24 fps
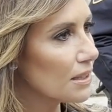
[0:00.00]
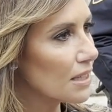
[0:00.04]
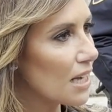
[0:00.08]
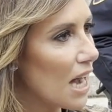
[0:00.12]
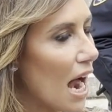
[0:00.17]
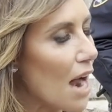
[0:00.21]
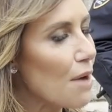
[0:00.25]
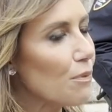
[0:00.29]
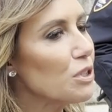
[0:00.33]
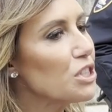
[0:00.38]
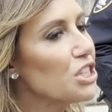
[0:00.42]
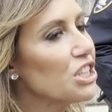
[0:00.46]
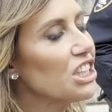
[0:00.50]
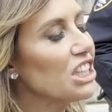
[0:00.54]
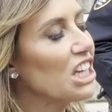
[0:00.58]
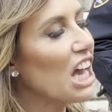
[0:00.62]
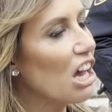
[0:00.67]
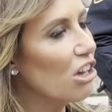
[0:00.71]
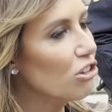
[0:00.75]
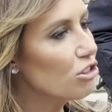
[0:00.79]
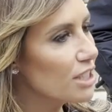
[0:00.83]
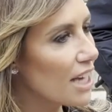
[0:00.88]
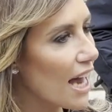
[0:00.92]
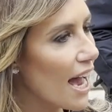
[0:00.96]
I was
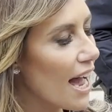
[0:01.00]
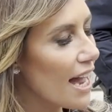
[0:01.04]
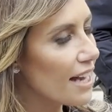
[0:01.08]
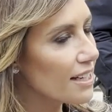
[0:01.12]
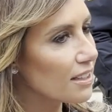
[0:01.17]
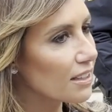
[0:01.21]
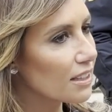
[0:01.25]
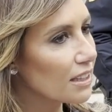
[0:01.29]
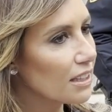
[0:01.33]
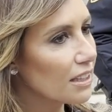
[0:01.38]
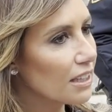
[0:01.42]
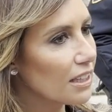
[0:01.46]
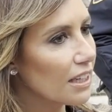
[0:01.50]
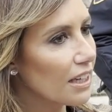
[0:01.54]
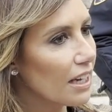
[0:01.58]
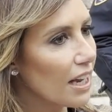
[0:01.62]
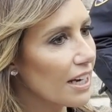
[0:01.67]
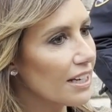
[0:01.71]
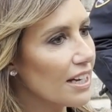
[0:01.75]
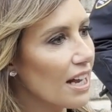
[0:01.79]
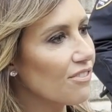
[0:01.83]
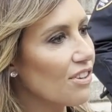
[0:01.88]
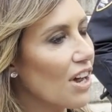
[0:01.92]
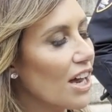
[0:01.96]
yelled at
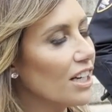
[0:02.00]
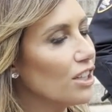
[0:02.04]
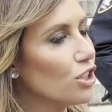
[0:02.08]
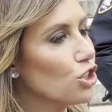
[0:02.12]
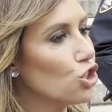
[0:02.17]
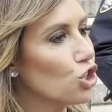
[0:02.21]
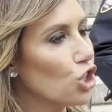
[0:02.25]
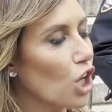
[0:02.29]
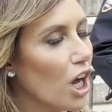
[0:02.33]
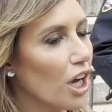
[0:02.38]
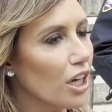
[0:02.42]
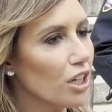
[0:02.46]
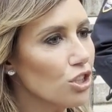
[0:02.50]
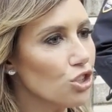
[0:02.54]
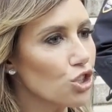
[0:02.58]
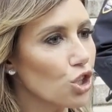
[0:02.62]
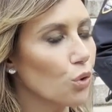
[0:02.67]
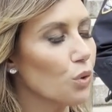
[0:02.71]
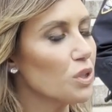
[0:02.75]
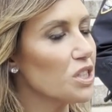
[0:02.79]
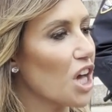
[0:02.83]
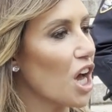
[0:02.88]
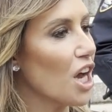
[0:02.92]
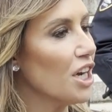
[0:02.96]
a judge
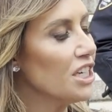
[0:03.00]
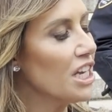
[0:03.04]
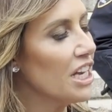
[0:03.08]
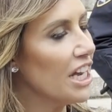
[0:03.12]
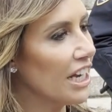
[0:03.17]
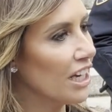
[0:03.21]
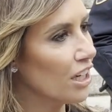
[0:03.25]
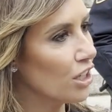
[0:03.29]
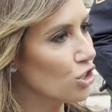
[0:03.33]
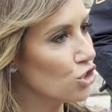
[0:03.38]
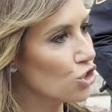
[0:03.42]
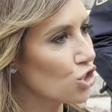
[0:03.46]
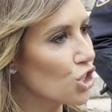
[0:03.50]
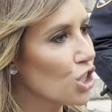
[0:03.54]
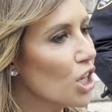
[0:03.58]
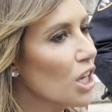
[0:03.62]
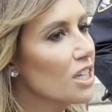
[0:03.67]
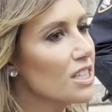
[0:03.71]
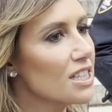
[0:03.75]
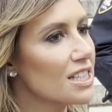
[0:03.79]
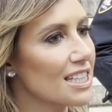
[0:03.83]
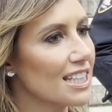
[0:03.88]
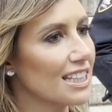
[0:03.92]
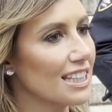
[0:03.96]
who is unhinged
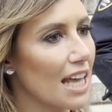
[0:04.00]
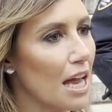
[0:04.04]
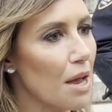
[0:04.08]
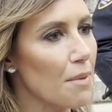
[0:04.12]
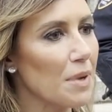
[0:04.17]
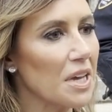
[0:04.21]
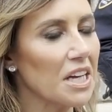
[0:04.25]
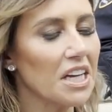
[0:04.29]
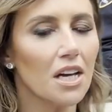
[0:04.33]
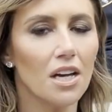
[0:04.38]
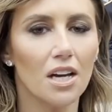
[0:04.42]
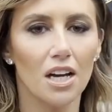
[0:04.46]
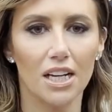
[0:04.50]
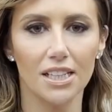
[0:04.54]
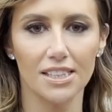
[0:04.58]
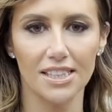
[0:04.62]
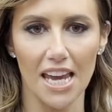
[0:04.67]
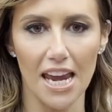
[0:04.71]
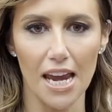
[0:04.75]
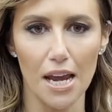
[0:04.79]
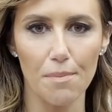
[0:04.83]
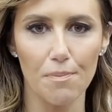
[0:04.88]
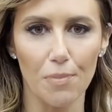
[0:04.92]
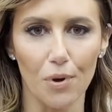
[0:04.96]
slamming a
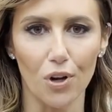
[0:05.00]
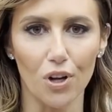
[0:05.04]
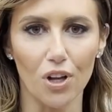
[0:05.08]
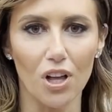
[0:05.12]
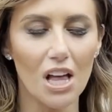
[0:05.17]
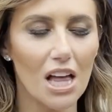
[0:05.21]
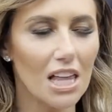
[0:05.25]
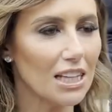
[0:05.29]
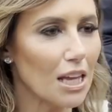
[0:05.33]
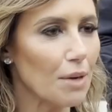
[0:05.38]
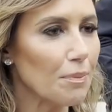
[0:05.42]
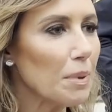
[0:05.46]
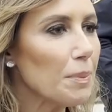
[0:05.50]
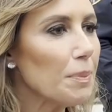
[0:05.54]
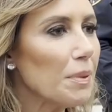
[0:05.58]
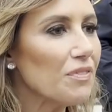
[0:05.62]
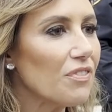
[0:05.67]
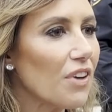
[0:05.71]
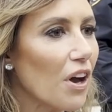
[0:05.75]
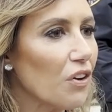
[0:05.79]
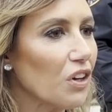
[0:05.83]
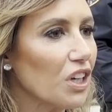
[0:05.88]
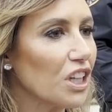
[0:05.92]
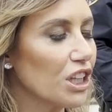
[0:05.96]
table. Let me be
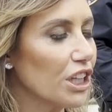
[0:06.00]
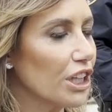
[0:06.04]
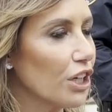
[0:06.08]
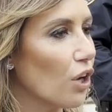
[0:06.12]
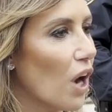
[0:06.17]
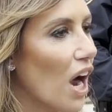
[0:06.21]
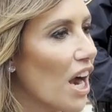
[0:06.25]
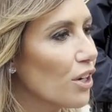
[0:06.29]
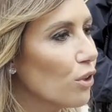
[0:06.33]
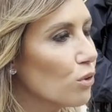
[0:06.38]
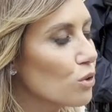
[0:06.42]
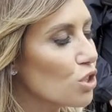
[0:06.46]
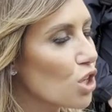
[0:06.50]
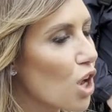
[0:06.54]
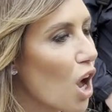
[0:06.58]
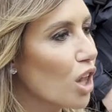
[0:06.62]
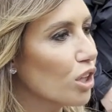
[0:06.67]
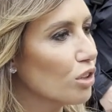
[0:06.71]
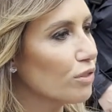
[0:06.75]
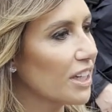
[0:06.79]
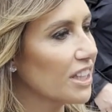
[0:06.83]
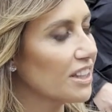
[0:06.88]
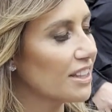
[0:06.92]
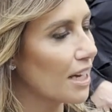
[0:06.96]
very clear. I don't
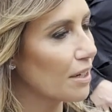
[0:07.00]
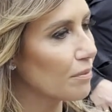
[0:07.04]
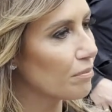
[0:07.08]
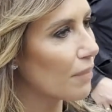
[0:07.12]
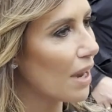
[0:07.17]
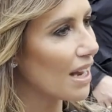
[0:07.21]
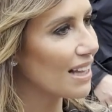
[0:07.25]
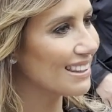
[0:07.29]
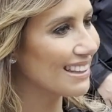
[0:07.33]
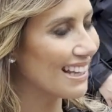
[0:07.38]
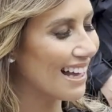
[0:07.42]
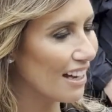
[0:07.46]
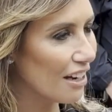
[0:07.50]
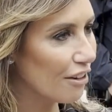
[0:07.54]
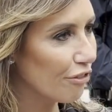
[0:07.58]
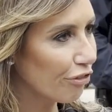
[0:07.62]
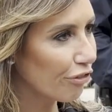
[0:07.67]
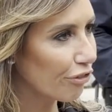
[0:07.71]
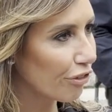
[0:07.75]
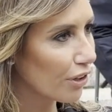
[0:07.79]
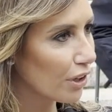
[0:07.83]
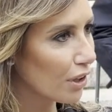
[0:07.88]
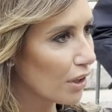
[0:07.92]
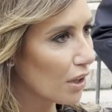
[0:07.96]
tolerate that in my life.
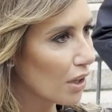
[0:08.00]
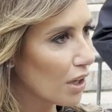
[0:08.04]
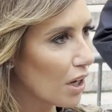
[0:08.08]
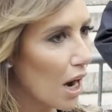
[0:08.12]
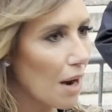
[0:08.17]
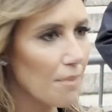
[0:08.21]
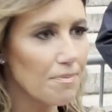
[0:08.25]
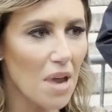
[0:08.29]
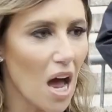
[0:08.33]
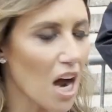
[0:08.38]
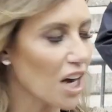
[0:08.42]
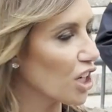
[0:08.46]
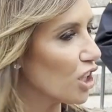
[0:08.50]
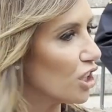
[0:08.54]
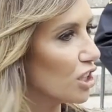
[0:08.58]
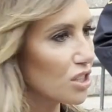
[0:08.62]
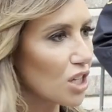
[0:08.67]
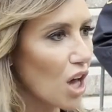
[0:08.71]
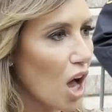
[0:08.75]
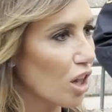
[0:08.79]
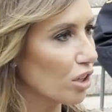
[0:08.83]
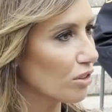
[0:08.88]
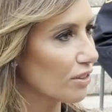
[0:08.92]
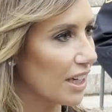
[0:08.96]
I'm not going to
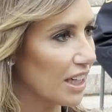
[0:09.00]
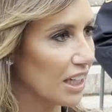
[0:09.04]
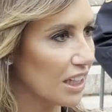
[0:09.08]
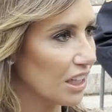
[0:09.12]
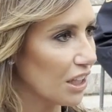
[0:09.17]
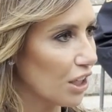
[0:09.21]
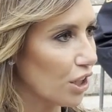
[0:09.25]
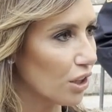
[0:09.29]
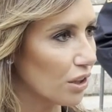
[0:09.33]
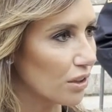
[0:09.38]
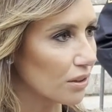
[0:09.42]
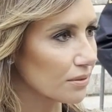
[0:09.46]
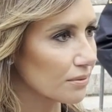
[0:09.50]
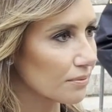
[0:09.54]
tolerate it here.